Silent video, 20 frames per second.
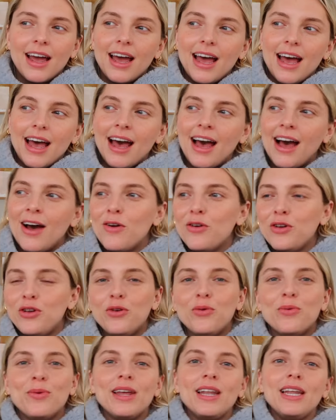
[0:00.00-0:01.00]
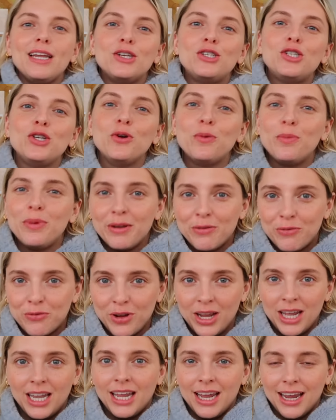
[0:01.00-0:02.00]
how you really do be
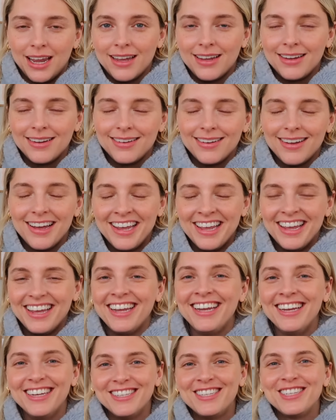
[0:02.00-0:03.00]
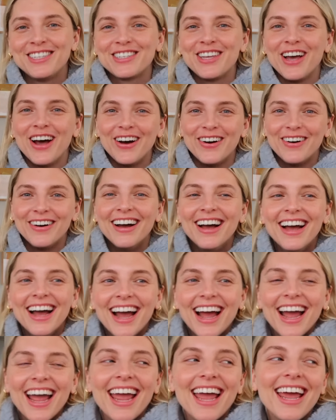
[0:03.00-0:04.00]
feeling. So
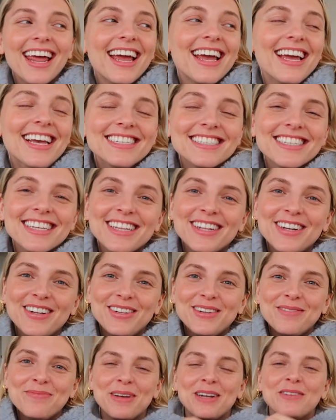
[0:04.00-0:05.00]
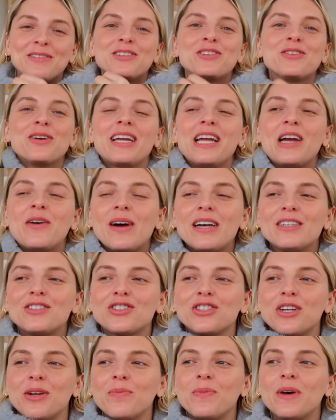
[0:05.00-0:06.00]
it is a little bit of a tricky
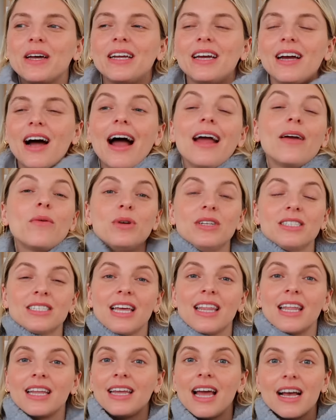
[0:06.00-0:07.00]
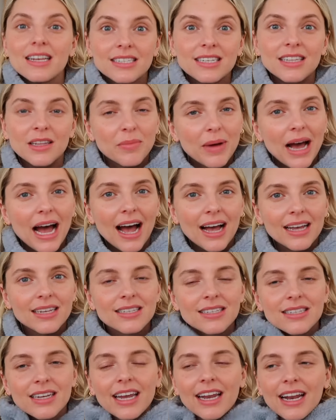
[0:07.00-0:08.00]
question, but I will say that yes, in the
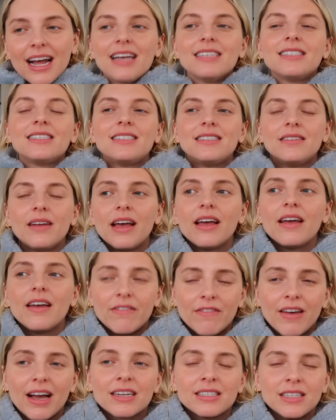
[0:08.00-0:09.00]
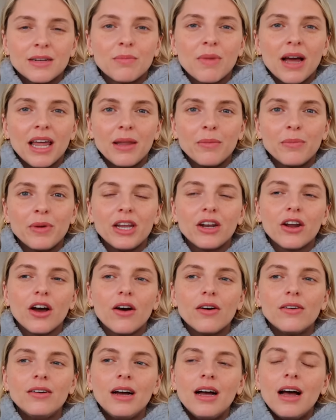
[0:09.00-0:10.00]
past, it has affected my
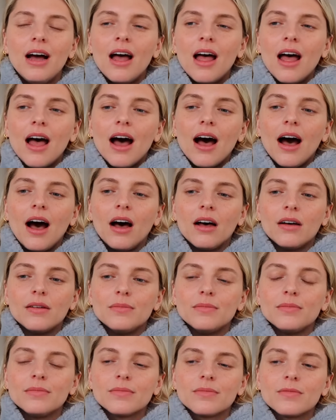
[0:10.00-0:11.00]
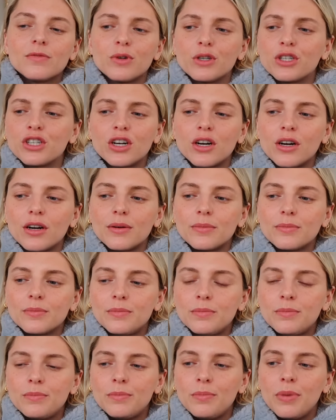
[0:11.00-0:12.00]
libido, for sure.
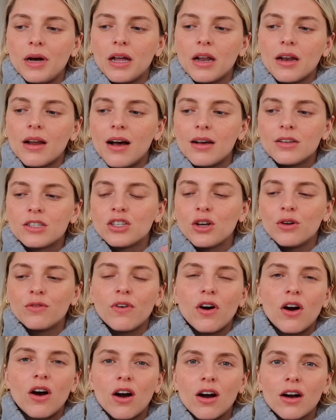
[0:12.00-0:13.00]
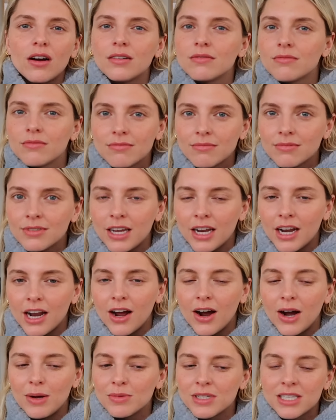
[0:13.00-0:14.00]
But so far, you
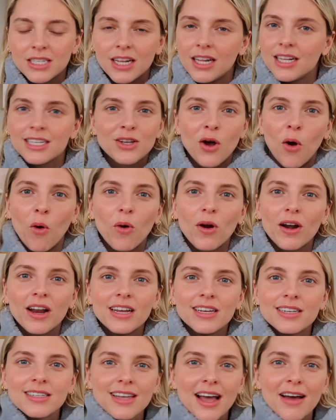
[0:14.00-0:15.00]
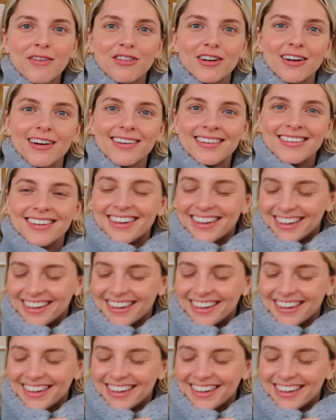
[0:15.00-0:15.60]
know, I'm still as horny as ever.